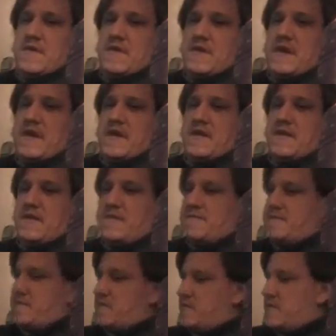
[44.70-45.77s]
And uh,
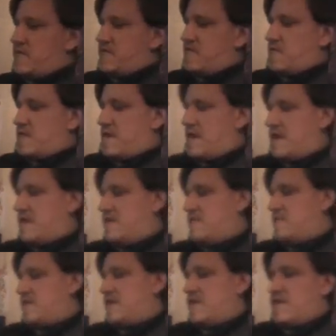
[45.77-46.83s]
the reason for that is
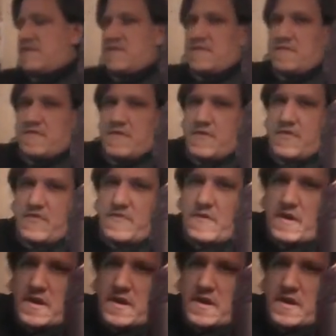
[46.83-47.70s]
because of this right